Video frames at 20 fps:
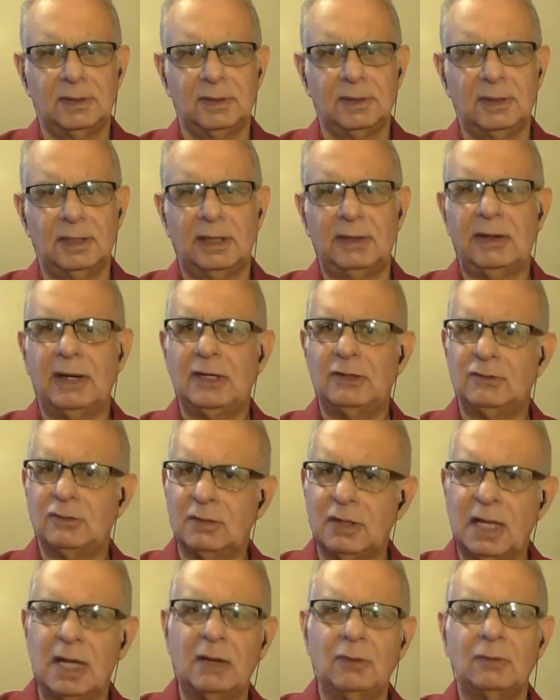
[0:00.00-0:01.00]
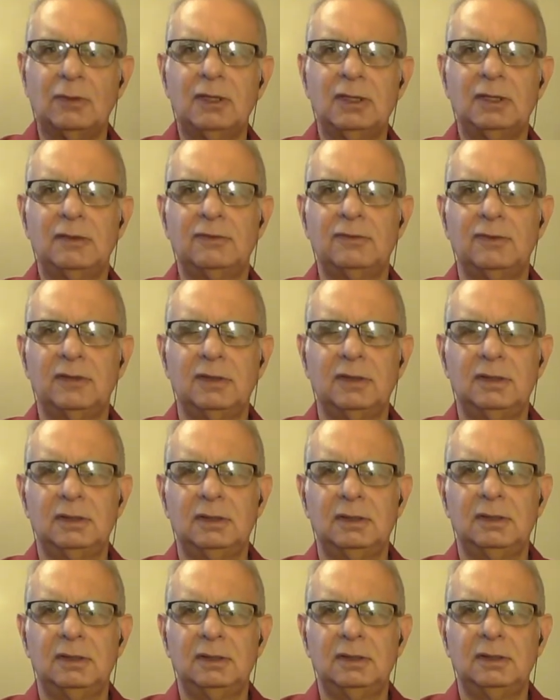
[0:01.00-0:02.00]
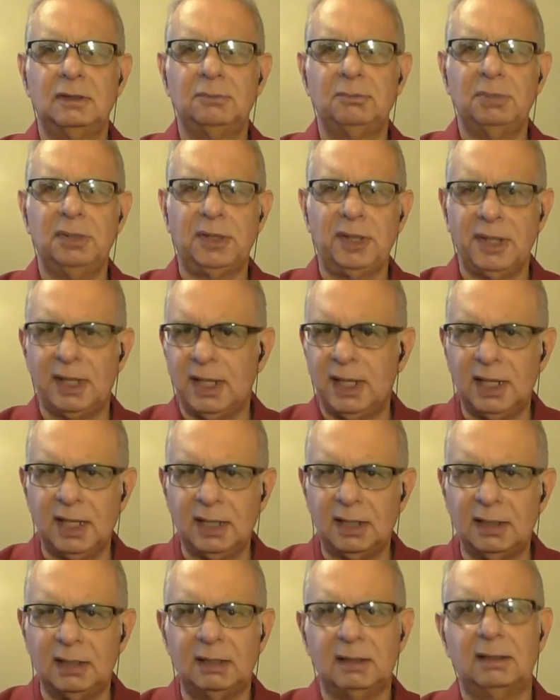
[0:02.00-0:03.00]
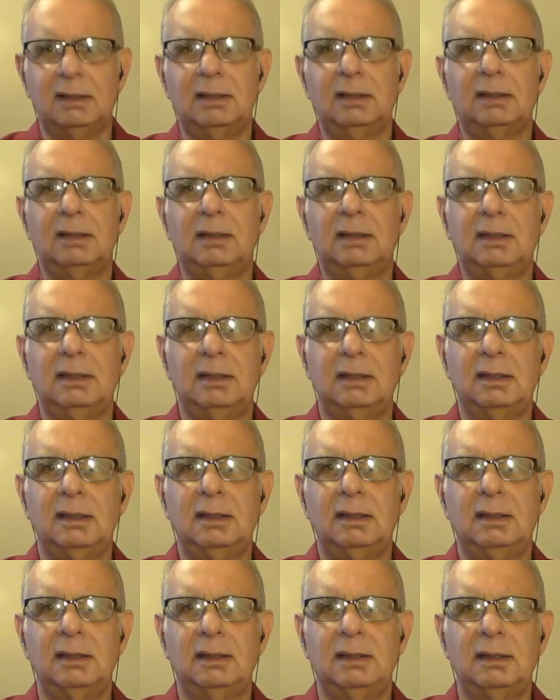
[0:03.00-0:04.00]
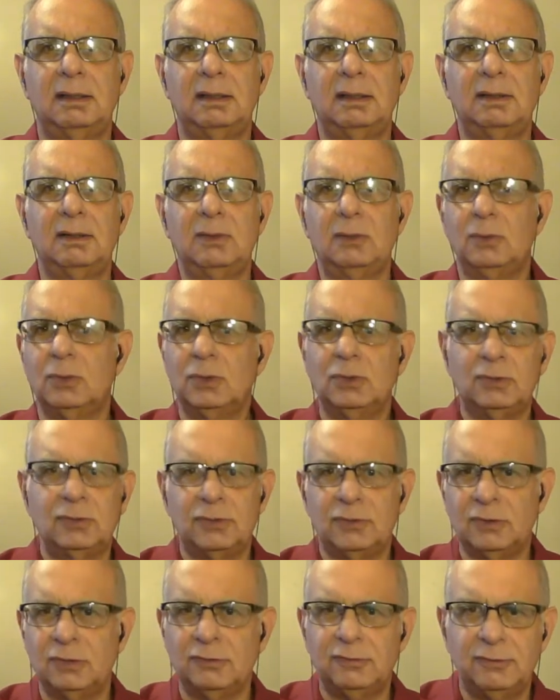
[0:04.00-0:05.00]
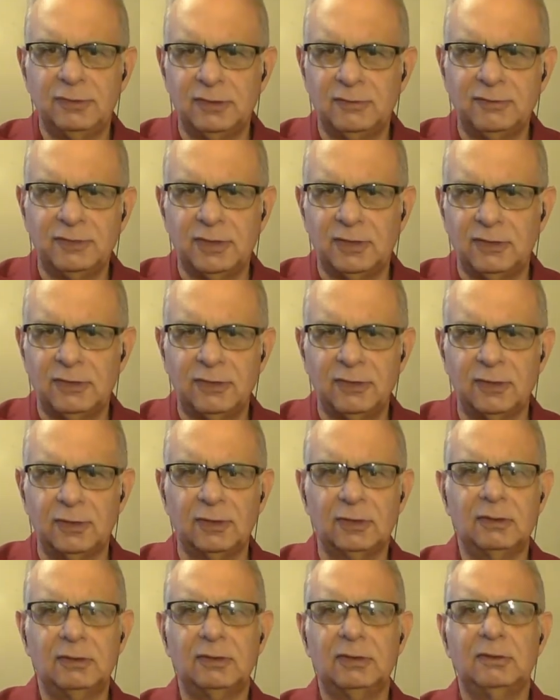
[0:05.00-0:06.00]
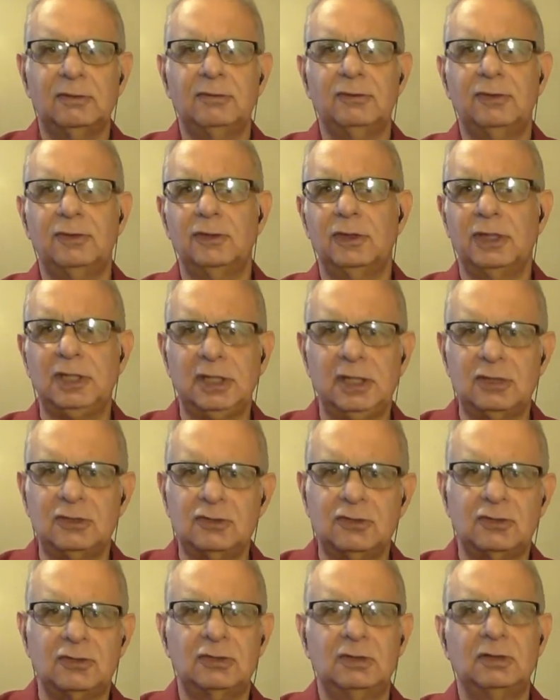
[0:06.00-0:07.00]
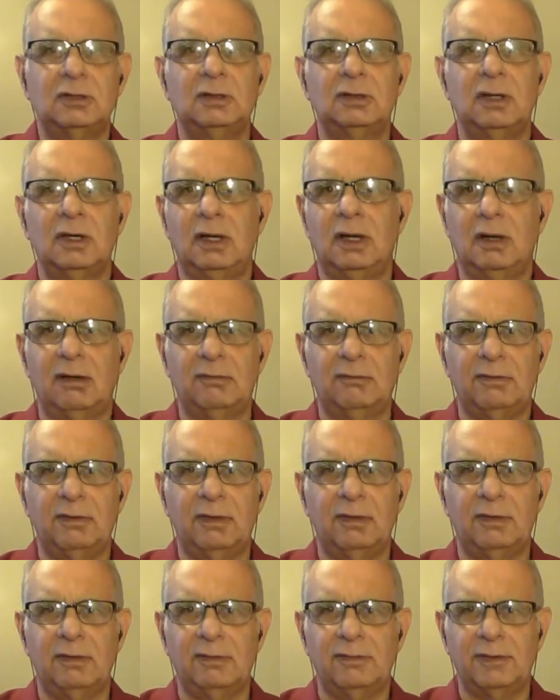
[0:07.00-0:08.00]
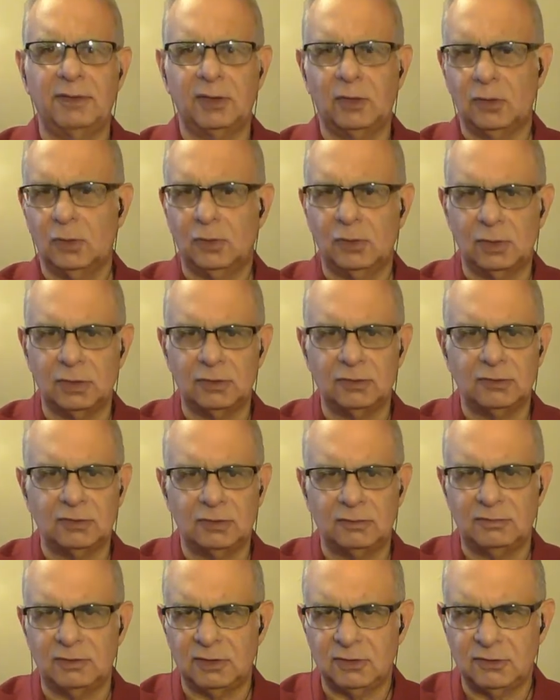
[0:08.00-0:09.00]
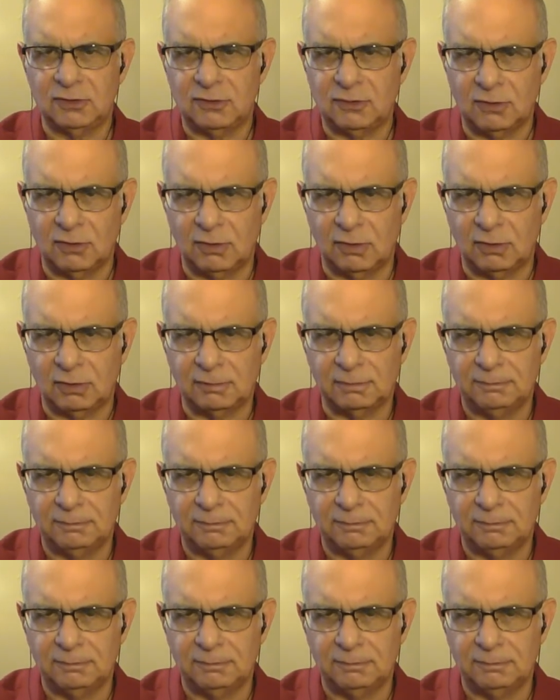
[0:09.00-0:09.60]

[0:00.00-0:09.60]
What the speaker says: All right, so now we have played the root, third, fifth, and third for each of the chords of this song.